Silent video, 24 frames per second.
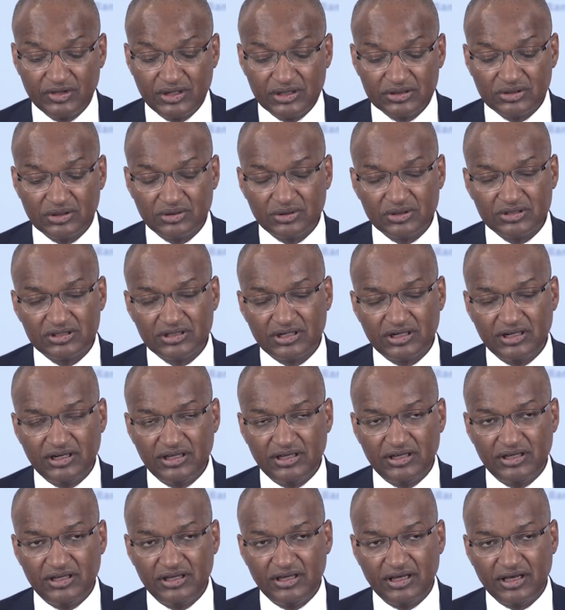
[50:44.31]
So it was
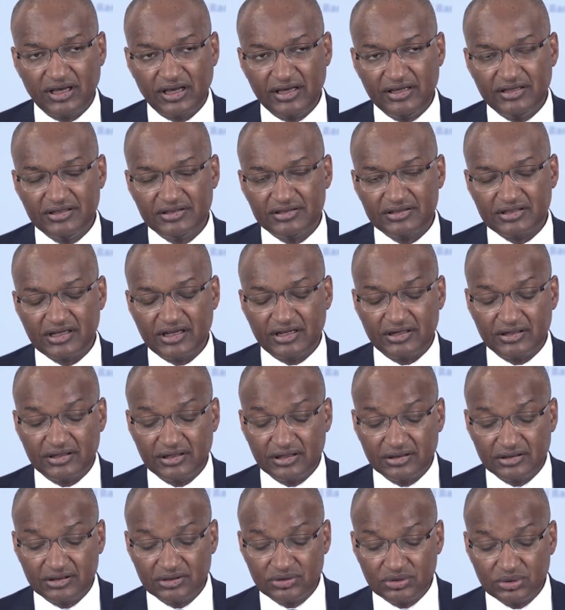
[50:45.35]
really
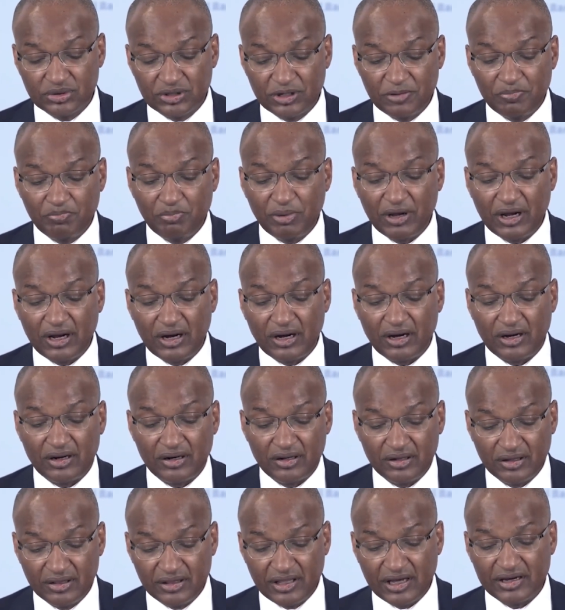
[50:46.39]
intended to
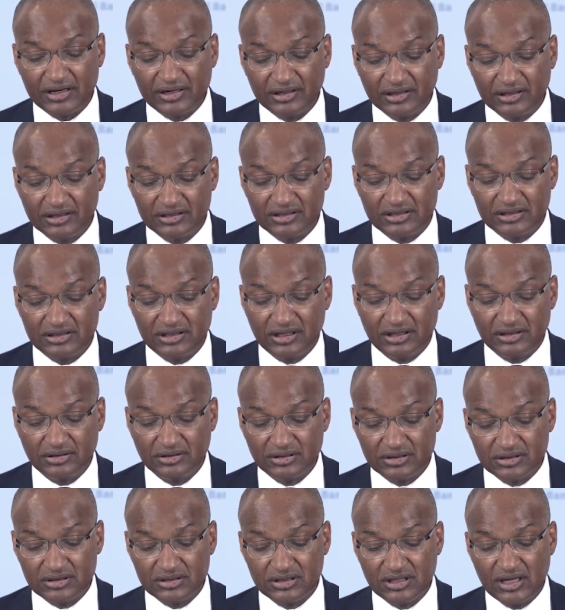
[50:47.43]
repair their credit
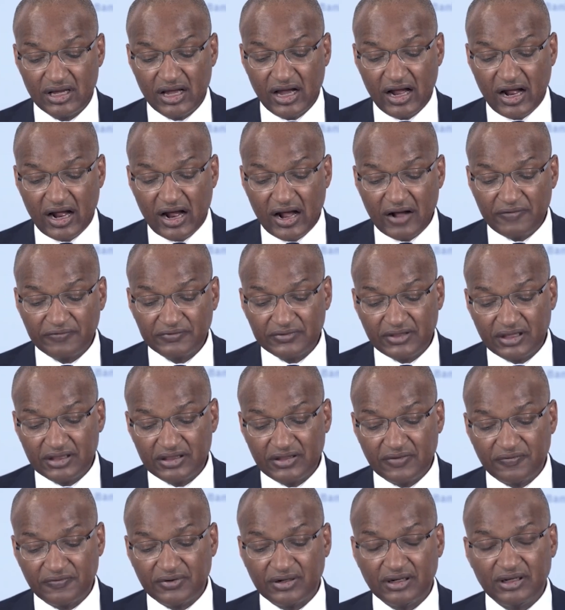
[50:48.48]
status after
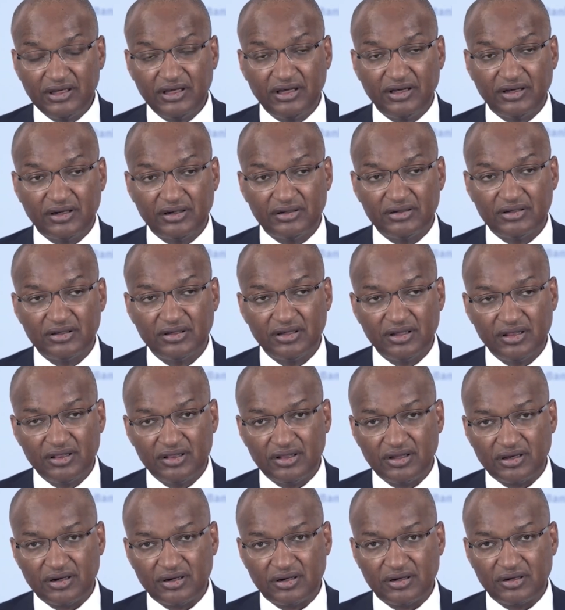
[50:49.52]
they've cleared
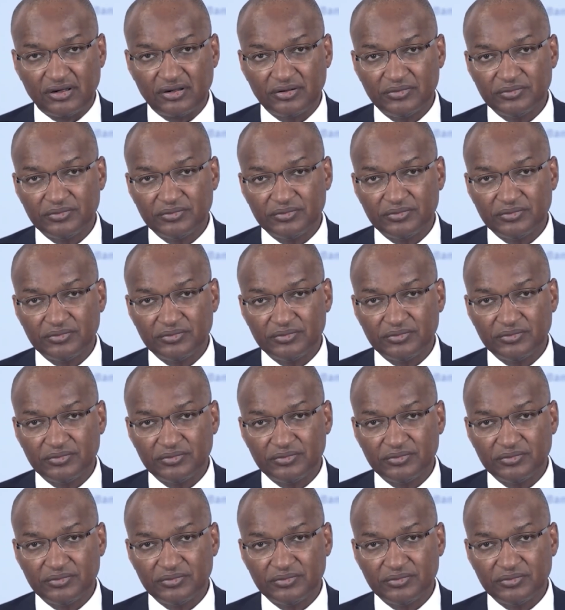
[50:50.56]
their